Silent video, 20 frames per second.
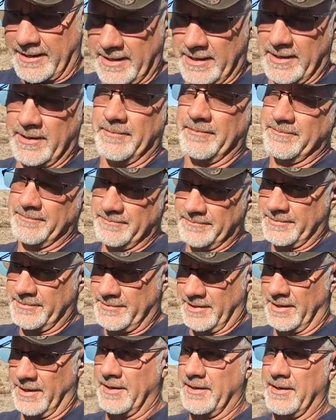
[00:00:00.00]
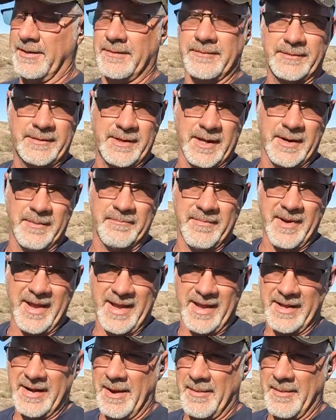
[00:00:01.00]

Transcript: get them done and get them made.